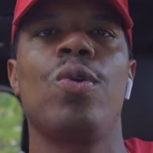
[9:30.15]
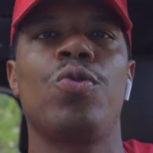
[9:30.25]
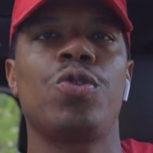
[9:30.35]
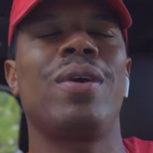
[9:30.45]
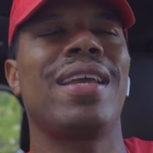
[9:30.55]
with
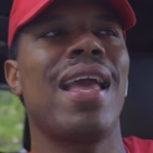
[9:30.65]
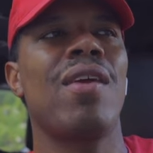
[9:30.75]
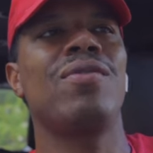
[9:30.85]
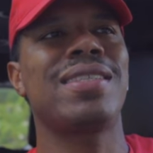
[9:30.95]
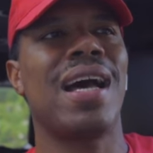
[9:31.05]
respect
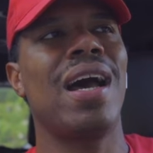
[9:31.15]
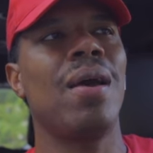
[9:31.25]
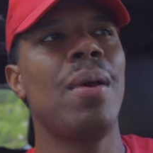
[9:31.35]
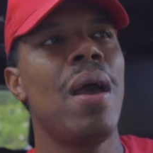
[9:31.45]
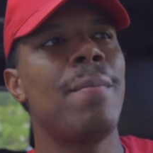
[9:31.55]
every
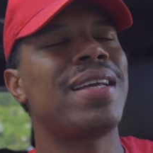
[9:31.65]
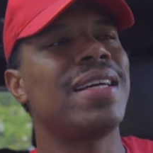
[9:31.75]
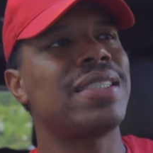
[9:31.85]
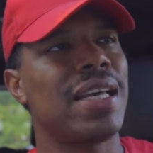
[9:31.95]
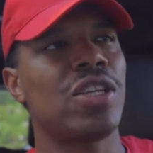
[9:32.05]
time
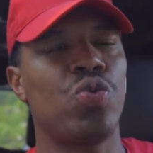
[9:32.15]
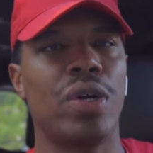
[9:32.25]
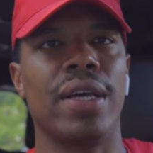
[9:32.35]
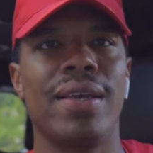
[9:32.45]
because guess what?